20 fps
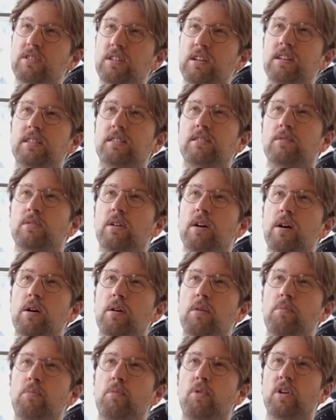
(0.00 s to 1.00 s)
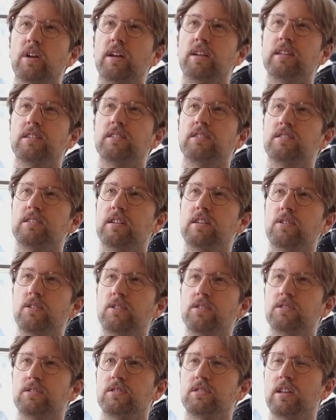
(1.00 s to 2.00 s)
it more like in the
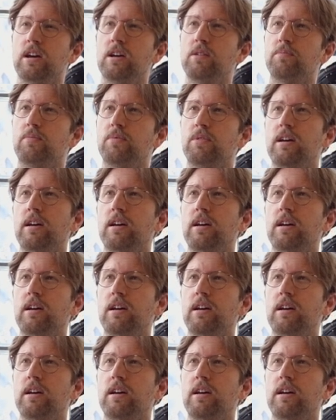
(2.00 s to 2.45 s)
zeros type.